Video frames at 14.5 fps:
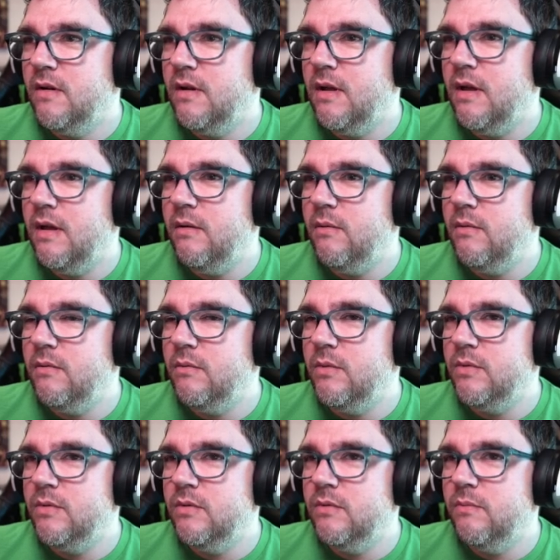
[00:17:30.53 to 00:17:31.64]
I
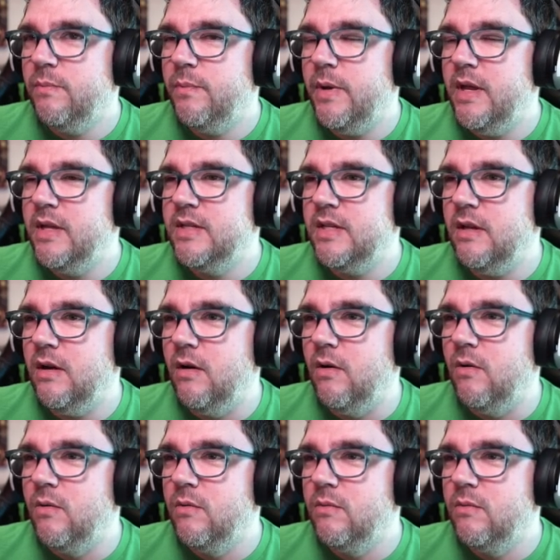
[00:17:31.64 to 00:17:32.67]
will... Piety... Oh.